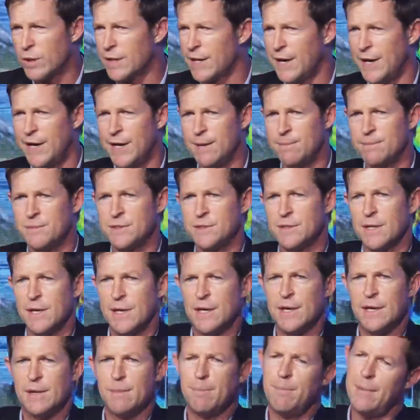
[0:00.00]
games,
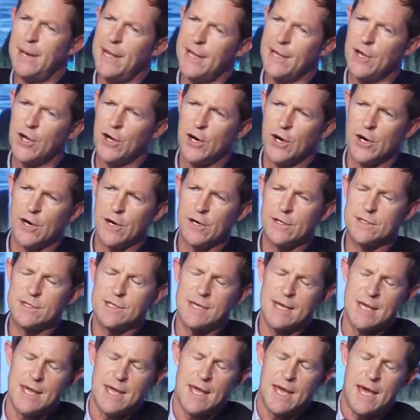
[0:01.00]
playing cards.
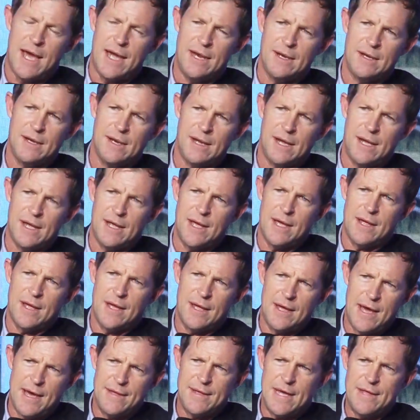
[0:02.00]
And
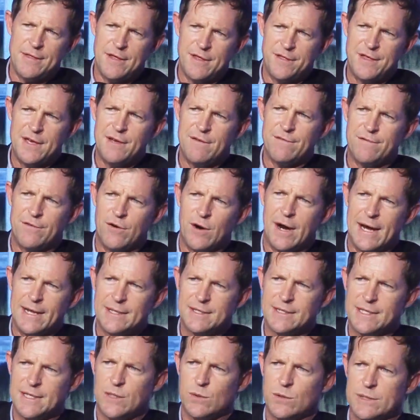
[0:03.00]
the thing for
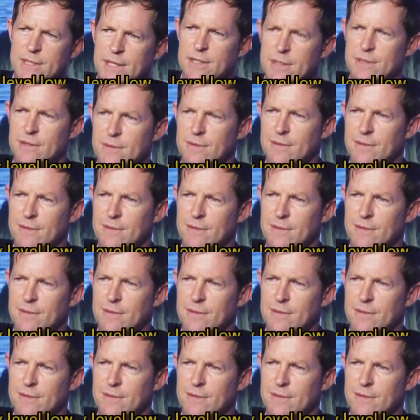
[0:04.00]
Hansie was that